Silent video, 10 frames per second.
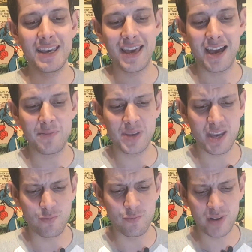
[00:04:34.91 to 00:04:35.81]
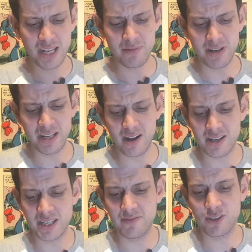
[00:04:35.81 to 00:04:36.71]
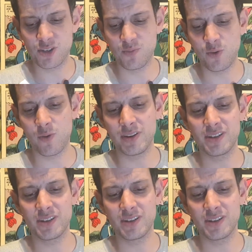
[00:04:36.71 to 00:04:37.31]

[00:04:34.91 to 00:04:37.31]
But yeah, really, really nice. Even the small ones,